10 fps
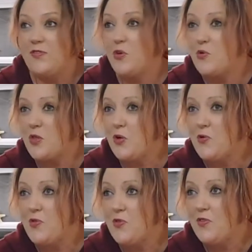
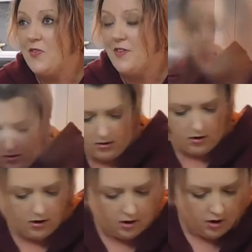Couscous.
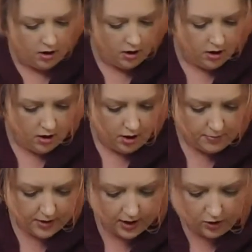I'm
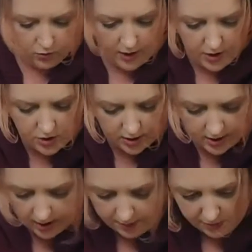going to arrange a
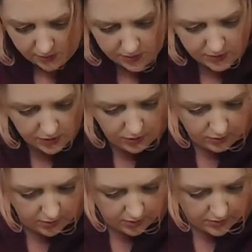couple
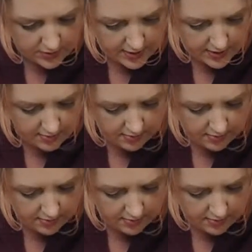skewers